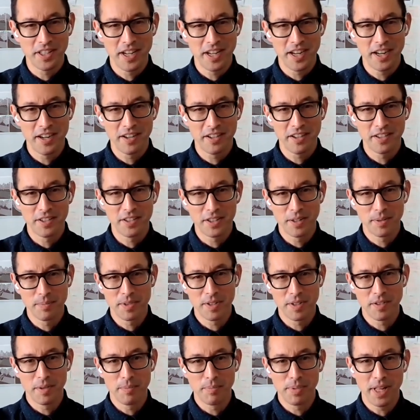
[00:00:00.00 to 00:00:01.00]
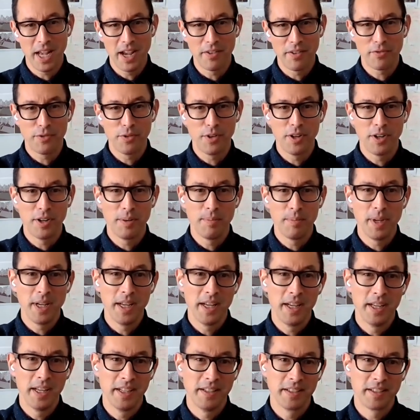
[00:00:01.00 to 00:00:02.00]
there in terms of the platform
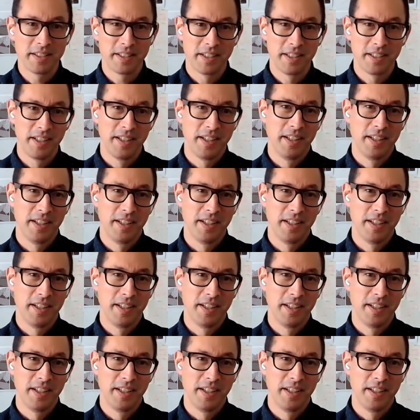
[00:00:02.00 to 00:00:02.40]
and